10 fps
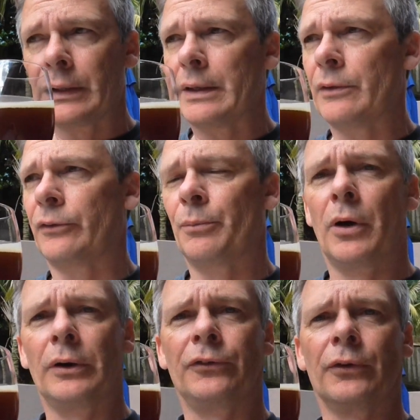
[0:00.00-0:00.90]
yeah, there's some
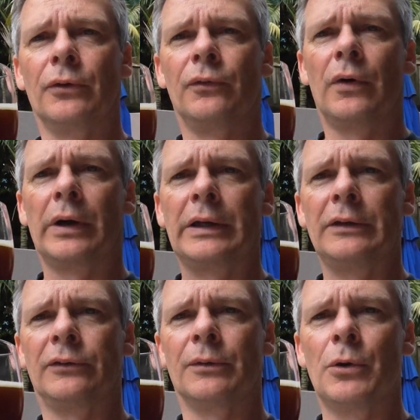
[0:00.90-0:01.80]
nice sort of, I
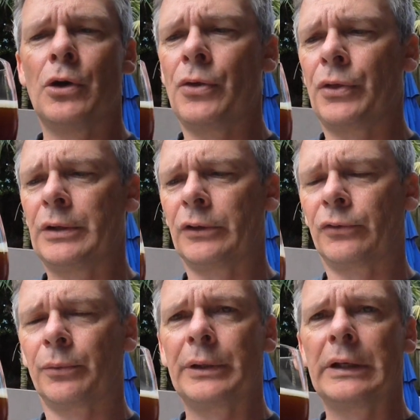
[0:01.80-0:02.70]
guess, some
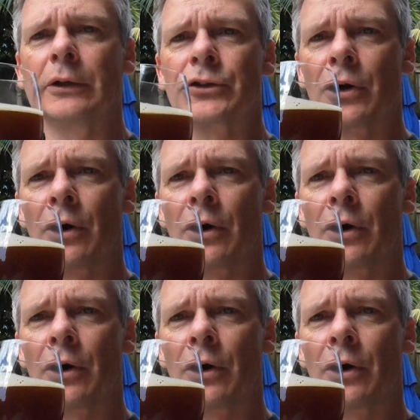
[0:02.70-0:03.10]
earthiness from the English